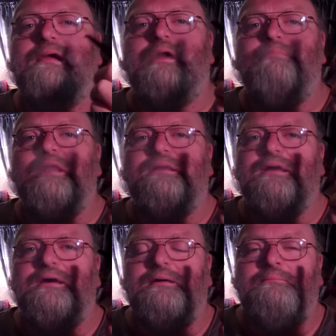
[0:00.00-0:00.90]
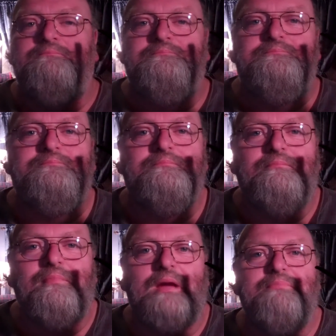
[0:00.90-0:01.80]
I'd been
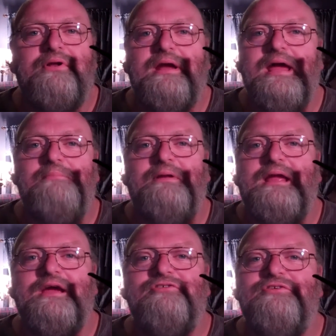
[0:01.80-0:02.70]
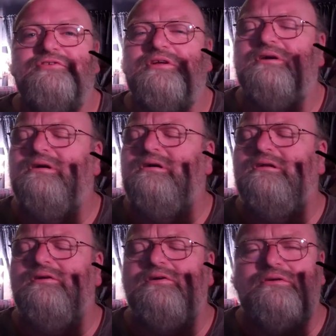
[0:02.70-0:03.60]
putting applications in
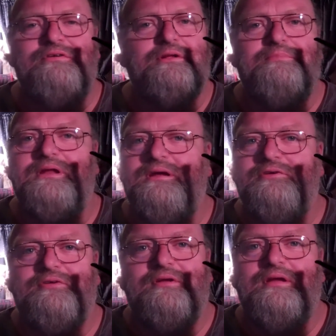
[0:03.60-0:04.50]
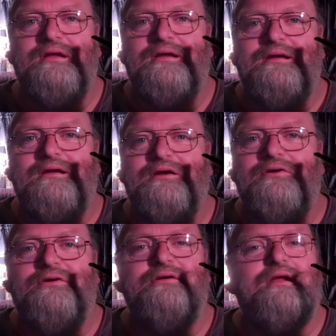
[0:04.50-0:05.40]
all over the place.
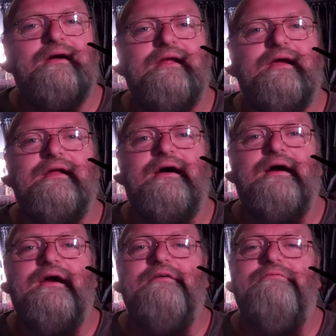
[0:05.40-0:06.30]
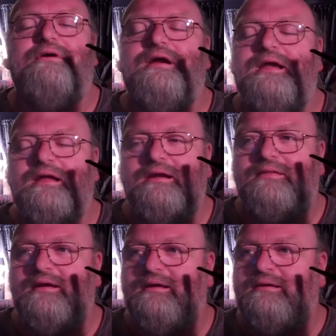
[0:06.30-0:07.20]
Could not get hired for
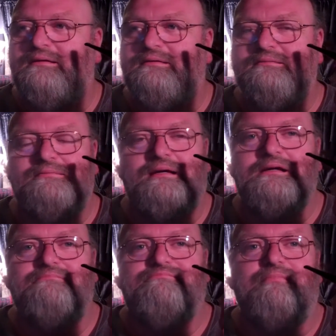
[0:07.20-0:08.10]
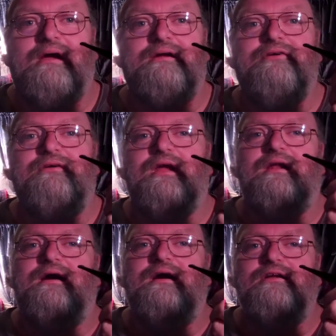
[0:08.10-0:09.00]
anything. I couldn't
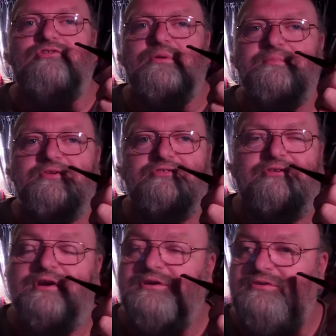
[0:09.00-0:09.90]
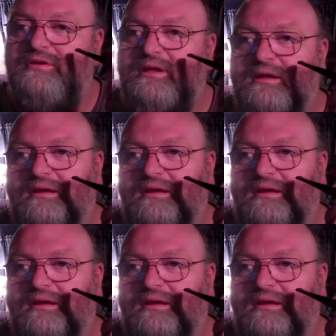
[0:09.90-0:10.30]
get hired to sweep the streets.